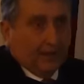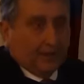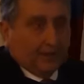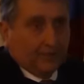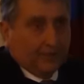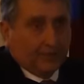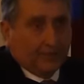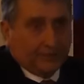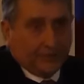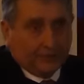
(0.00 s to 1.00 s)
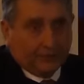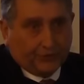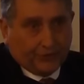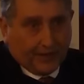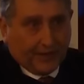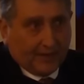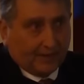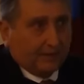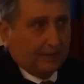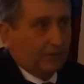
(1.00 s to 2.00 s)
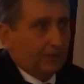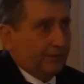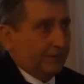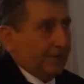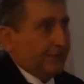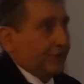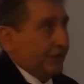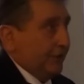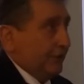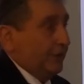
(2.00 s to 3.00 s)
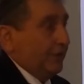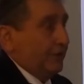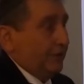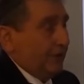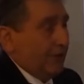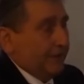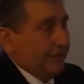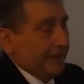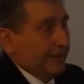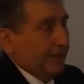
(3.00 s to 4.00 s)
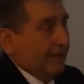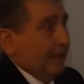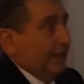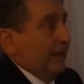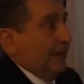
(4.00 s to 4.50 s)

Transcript: And he went with General Janin, the French general, into Harbin,